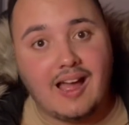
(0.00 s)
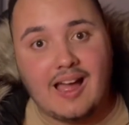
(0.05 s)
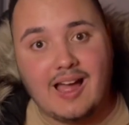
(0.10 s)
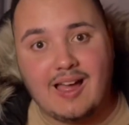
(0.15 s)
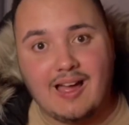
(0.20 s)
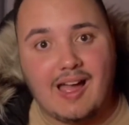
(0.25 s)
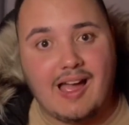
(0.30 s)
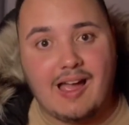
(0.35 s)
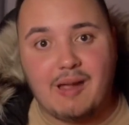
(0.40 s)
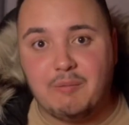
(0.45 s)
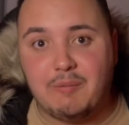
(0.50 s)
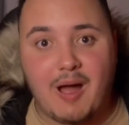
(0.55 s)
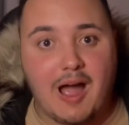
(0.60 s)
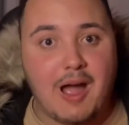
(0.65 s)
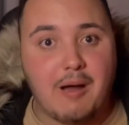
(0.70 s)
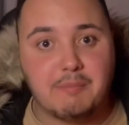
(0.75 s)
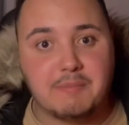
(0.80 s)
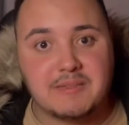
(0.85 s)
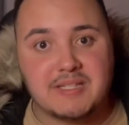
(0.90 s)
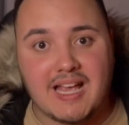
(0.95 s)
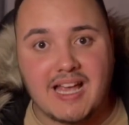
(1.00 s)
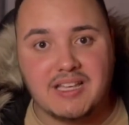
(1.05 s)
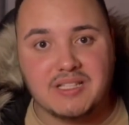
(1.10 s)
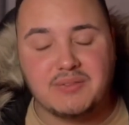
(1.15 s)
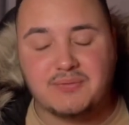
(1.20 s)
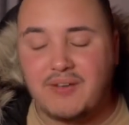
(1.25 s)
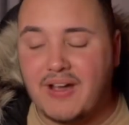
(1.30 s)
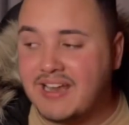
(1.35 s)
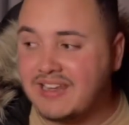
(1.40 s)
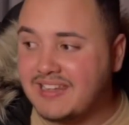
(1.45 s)
I'm
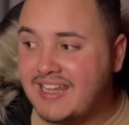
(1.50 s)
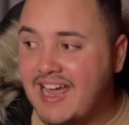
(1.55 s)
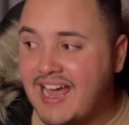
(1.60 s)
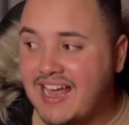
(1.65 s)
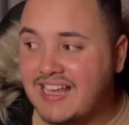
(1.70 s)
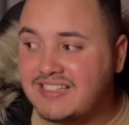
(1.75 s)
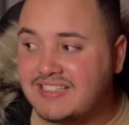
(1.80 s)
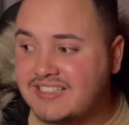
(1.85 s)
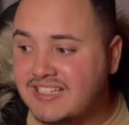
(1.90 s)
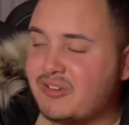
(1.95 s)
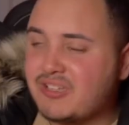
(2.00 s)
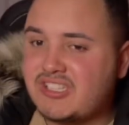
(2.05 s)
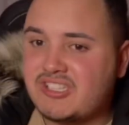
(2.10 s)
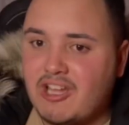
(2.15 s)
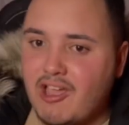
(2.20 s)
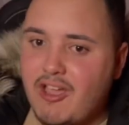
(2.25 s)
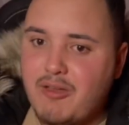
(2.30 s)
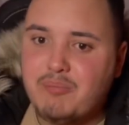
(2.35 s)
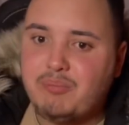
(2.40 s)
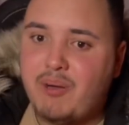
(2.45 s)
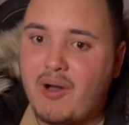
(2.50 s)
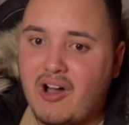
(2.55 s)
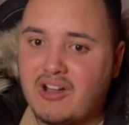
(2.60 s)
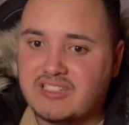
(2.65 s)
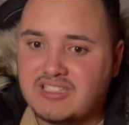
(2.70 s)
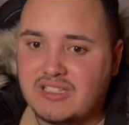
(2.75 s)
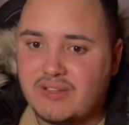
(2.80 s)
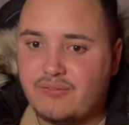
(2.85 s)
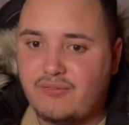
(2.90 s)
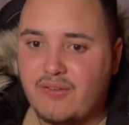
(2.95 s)
satisfied. Like, there were certain
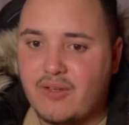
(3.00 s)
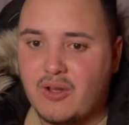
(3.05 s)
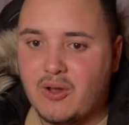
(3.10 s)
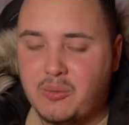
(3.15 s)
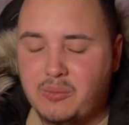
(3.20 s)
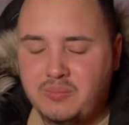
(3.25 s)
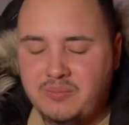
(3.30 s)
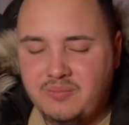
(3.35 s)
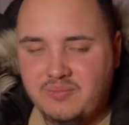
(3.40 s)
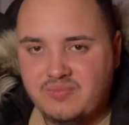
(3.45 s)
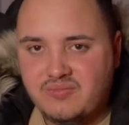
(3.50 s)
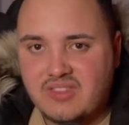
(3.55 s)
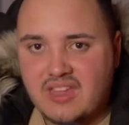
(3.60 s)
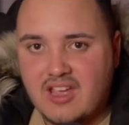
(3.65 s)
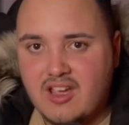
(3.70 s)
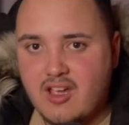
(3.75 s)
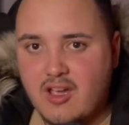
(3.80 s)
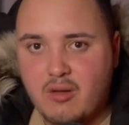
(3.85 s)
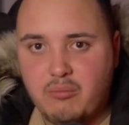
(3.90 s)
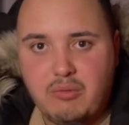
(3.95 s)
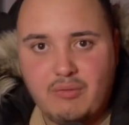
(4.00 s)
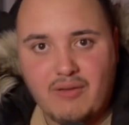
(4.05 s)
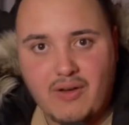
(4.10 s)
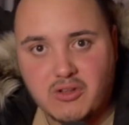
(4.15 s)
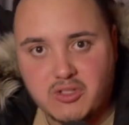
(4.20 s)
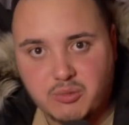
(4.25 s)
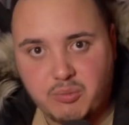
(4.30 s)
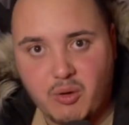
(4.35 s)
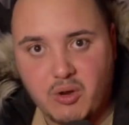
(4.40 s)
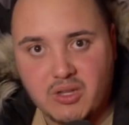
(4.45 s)
parts of the film,
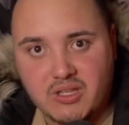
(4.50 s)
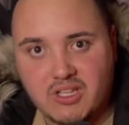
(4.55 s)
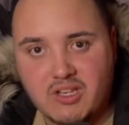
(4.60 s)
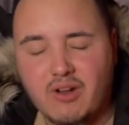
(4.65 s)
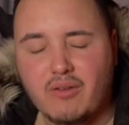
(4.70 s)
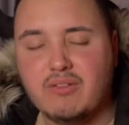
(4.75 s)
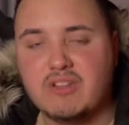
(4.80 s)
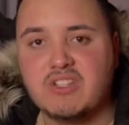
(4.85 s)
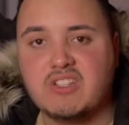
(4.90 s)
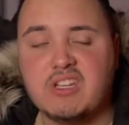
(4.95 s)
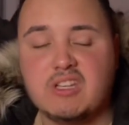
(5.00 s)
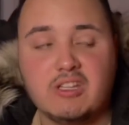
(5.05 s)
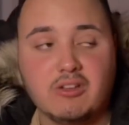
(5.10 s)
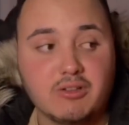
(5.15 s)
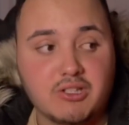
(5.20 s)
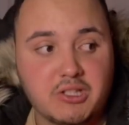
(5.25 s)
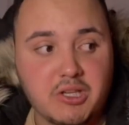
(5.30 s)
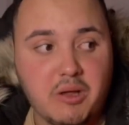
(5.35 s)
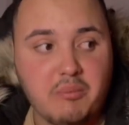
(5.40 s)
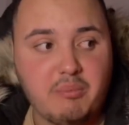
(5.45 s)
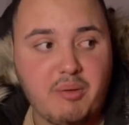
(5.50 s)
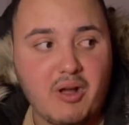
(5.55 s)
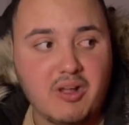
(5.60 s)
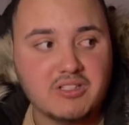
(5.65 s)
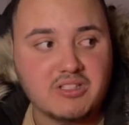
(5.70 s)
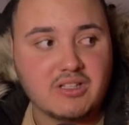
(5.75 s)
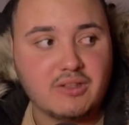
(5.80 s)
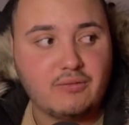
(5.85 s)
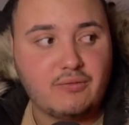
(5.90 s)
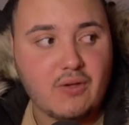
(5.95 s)
without spoiling, obviously, there were certain
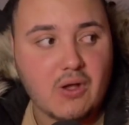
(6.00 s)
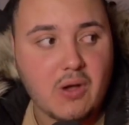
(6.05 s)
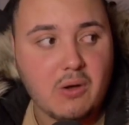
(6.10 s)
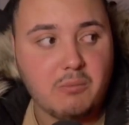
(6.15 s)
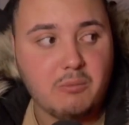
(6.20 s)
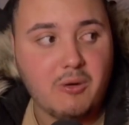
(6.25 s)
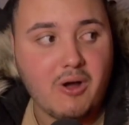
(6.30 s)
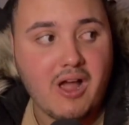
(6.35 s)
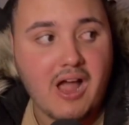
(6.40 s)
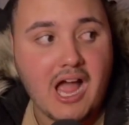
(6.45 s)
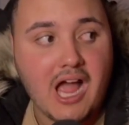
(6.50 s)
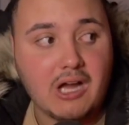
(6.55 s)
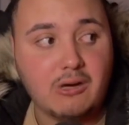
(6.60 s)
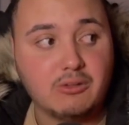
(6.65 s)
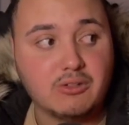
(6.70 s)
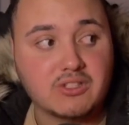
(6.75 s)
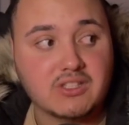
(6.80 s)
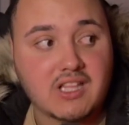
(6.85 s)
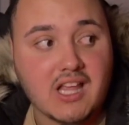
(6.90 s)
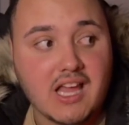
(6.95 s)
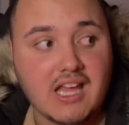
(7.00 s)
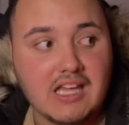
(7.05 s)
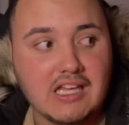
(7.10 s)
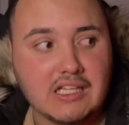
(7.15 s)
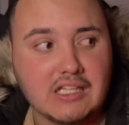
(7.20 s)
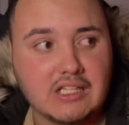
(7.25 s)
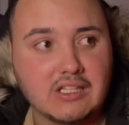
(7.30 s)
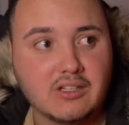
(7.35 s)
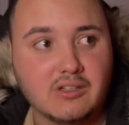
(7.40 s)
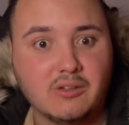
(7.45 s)
parts of the film where I was
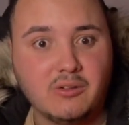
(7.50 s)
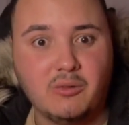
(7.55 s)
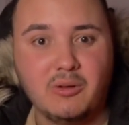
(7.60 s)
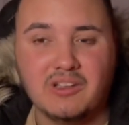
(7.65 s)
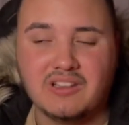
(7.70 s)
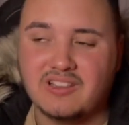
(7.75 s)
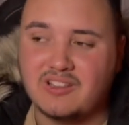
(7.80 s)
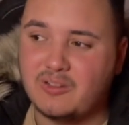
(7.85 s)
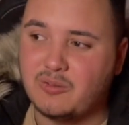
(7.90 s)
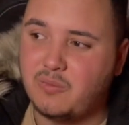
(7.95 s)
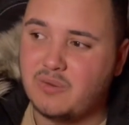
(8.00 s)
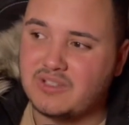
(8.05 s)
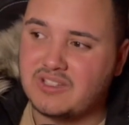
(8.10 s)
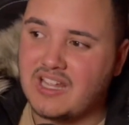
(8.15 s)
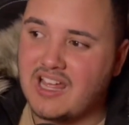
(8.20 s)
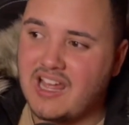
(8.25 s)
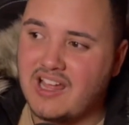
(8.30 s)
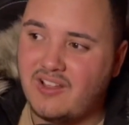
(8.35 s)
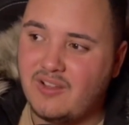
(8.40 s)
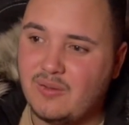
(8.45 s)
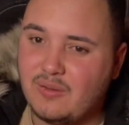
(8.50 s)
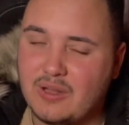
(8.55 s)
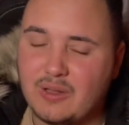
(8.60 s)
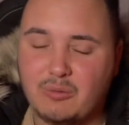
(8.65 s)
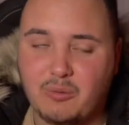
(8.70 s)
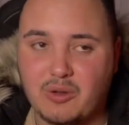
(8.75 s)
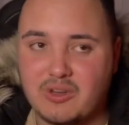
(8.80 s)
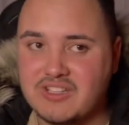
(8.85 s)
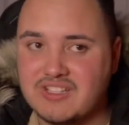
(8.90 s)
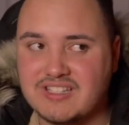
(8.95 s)
like, what the hell? Like,
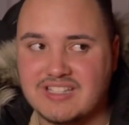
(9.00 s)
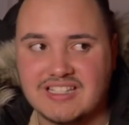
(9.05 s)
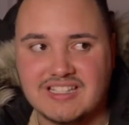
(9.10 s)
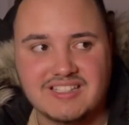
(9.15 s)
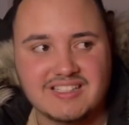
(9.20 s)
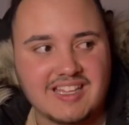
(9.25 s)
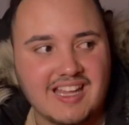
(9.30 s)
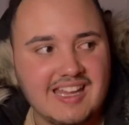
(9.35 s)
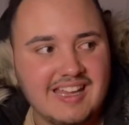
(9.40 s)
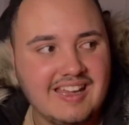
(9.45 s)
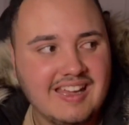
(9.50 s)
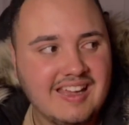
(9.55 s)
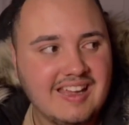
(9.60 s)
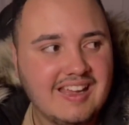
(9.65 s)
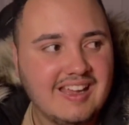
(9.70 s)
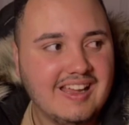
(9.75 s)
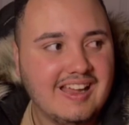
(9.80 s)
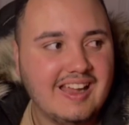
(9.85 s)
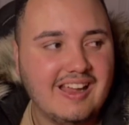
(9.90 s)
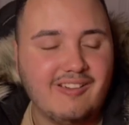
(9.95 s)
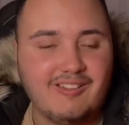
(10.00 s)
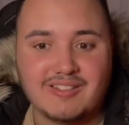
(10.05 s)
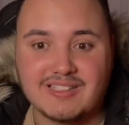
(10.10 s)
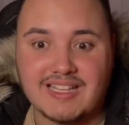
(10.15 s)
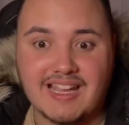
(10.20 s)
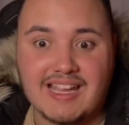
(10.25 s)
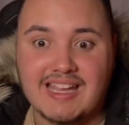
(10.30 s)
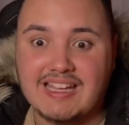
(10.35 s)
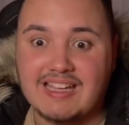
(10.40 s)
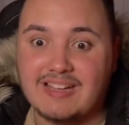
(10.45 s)
what is this? Like, it was
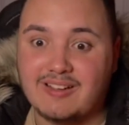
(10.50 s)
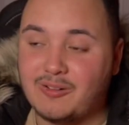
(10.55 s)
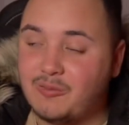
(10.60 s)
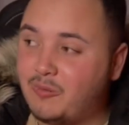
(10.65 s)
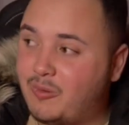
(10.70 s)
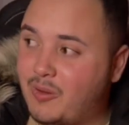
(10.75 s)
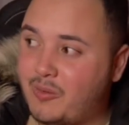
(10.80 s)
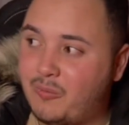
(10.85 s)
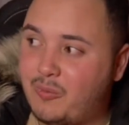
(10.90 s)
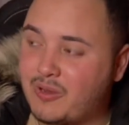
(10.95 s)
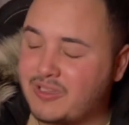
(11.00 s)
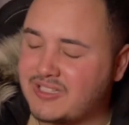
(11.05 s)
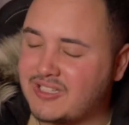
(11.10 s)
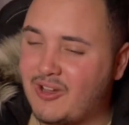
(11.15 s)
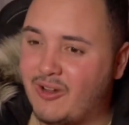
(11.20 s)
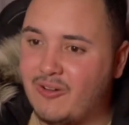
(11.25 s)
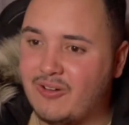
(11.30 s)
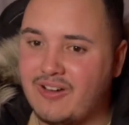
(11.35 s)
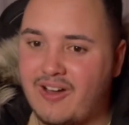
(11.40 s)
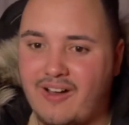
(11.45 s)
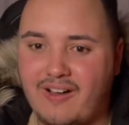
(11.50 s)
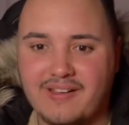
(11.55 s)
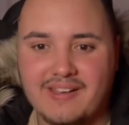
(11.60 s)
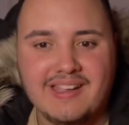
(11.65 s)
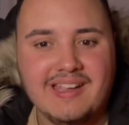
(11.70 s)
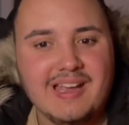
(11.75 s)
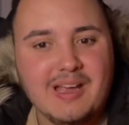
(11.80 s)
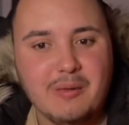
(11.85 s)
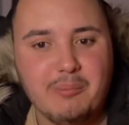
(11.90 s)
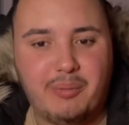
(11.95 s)
like, what's going
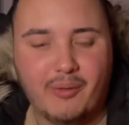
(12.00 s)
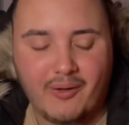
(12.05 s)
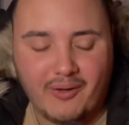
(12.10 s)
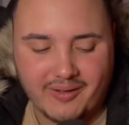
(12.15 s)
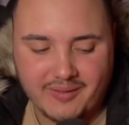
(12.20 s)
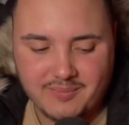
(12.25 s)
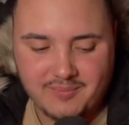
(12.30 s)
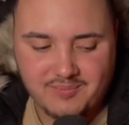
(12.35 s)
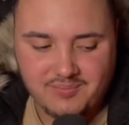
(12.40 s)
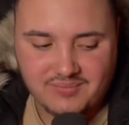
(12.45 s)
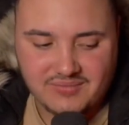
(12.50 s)
on? But